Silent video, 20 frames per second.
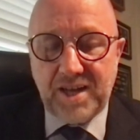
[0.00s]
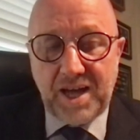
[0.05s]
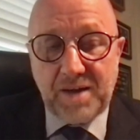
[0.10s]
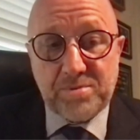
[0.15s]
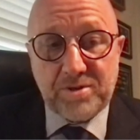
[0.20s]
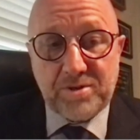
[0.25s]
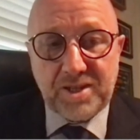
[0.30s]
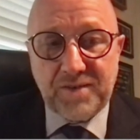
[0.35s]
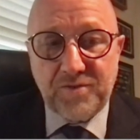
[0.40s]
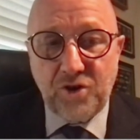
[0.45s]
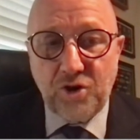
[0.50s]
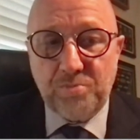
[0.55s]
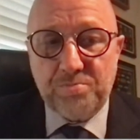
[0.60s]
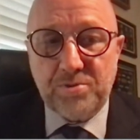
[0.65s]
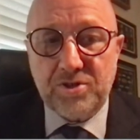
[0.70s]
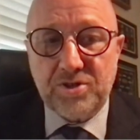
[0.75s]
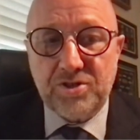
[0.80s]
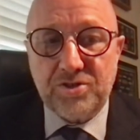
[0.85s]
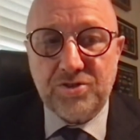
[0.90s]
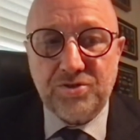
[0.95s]
I believe,
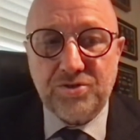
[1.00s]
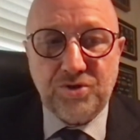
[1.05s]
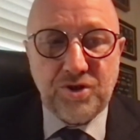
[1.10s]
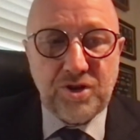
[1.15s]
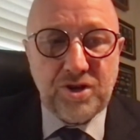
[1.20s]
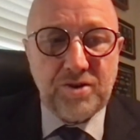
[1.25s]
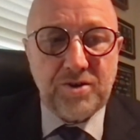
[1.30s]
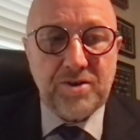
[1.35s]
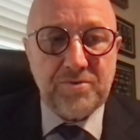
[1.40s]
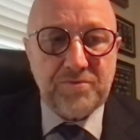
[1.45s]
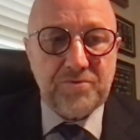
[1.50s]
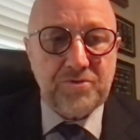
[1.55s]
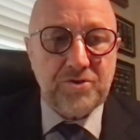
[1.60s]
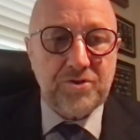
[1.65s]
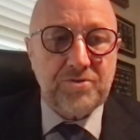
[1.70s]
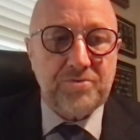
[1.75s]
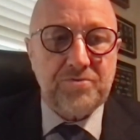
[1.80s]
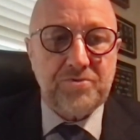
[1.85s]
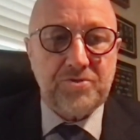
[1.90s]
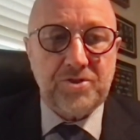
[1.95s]
opened the door
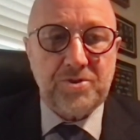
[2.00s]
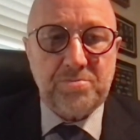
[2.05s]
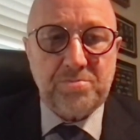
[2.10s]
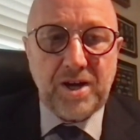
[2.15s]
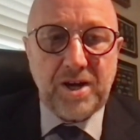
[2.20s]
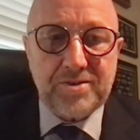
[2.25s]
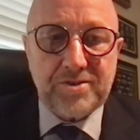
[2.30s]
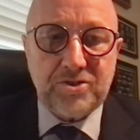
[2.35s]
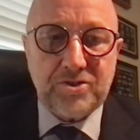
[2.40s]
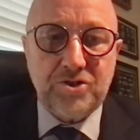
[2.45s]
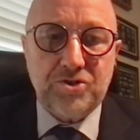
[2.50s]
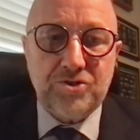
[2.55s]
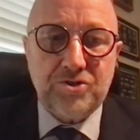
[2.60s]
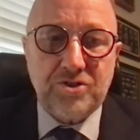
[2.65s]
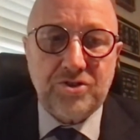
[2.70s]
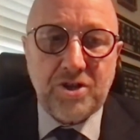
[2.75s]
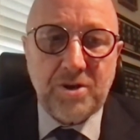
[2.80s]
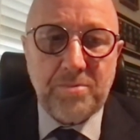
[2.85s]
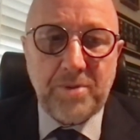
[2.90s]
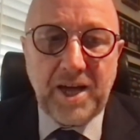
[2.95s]
for the
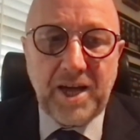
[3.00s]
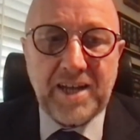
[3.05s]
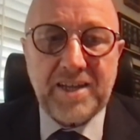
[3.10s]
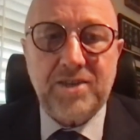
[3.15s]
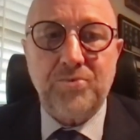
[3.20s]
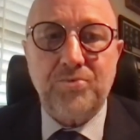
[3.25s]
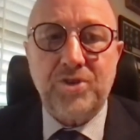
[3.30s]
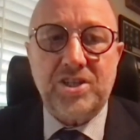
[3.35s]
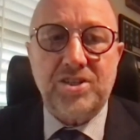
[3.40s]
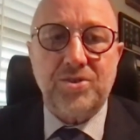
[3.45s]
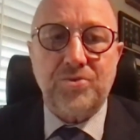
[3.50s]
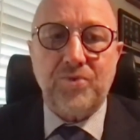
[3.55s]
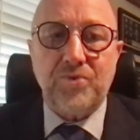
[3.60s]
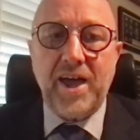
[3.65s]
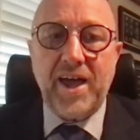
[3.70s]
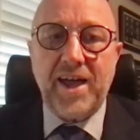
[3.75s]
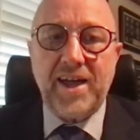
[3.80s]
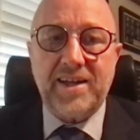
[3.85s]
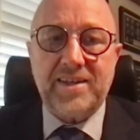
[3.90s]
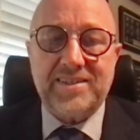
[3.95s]
prosecution to come back and
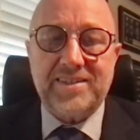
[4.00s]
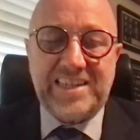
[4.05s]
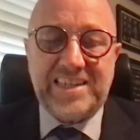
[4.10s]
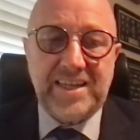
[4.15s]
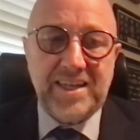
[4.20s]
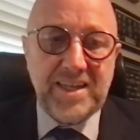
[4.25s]
redirect